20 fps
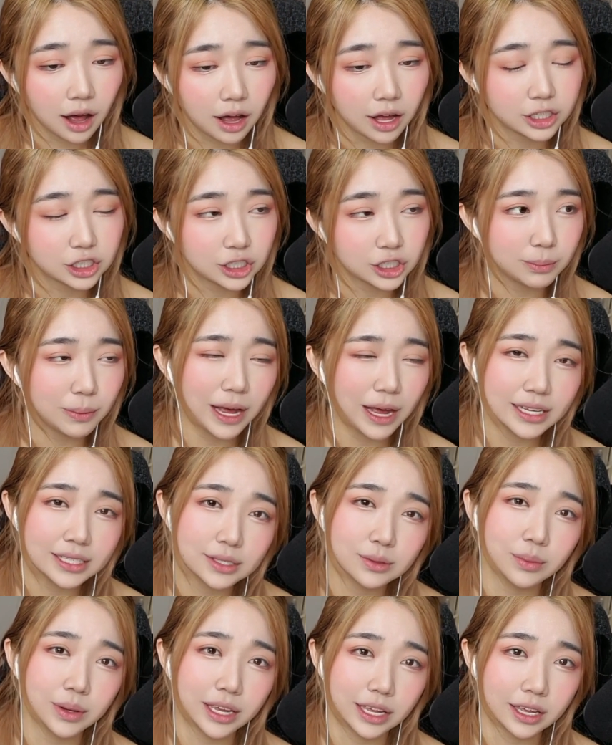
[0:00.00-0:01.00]
She passed
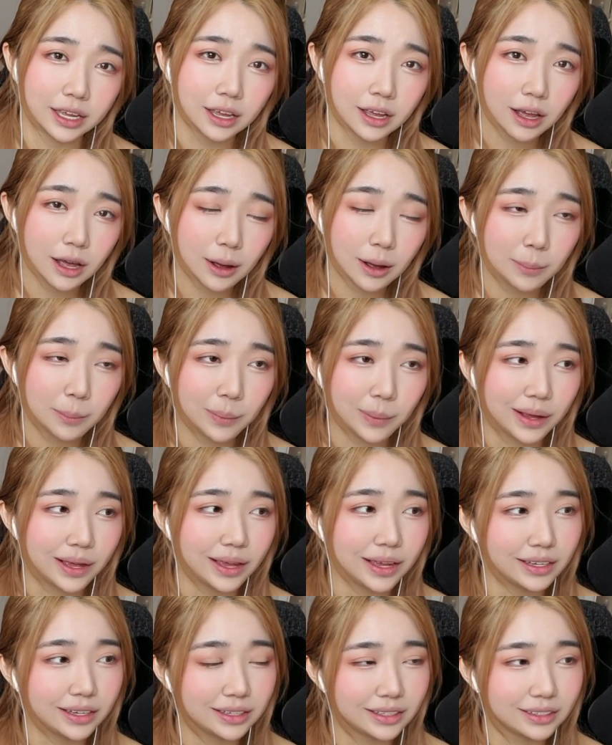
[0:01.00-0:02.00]
away,
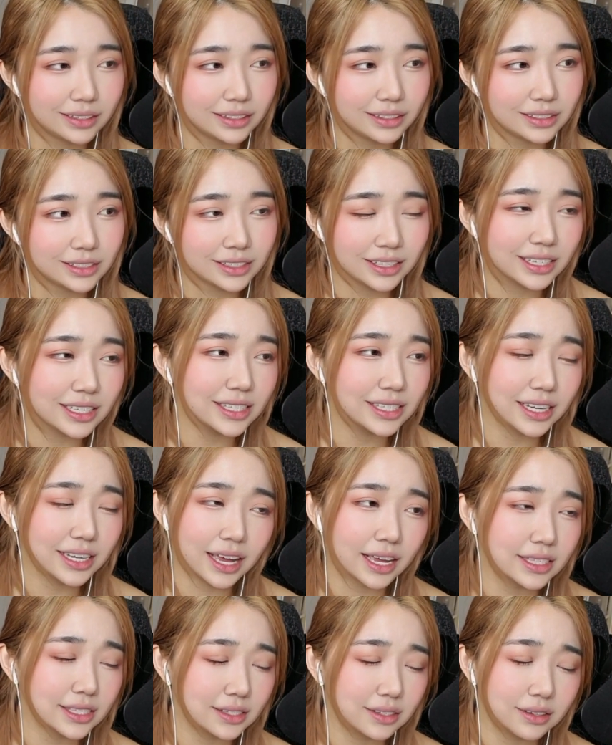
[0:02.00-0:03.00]
but to this day, I
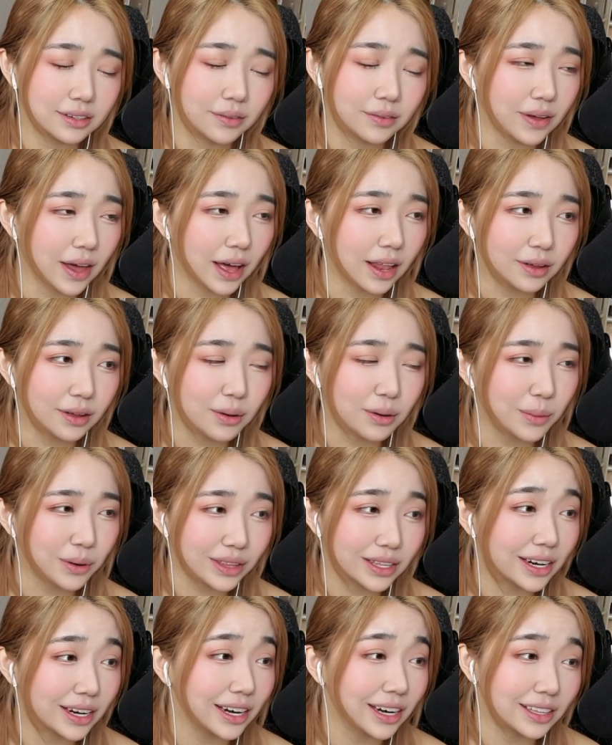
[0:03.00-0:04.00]
still love calico more
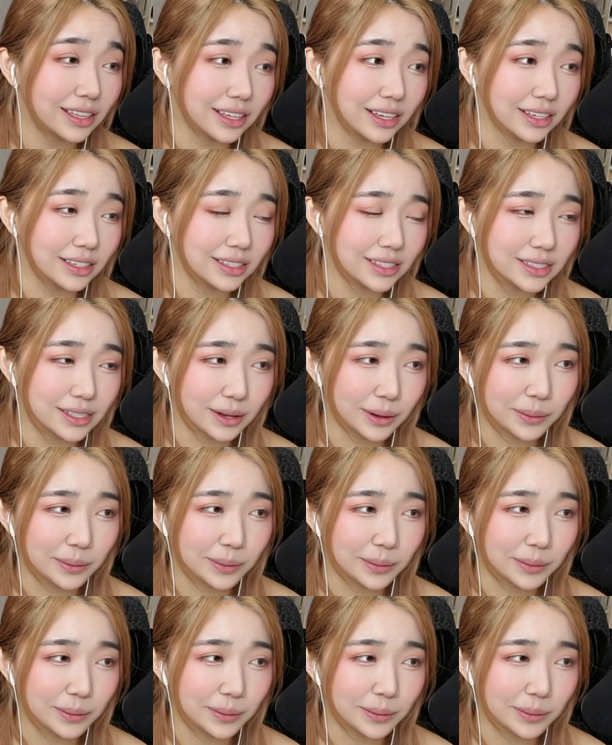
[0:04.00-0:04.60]
than anything. So